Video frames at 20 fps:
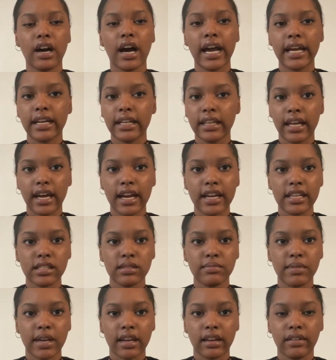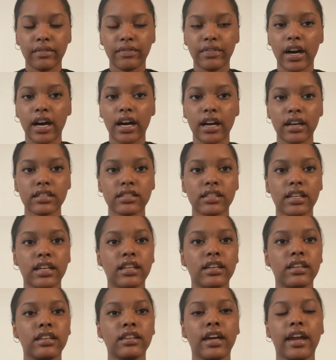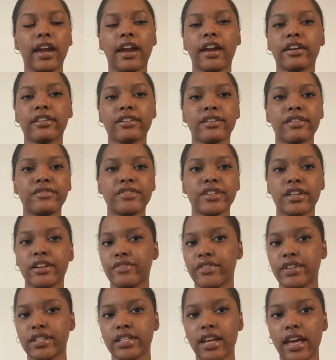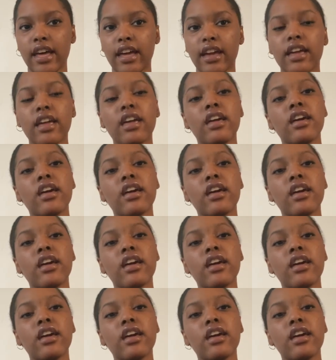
idolize Megan Fox and the character of Jennifer Check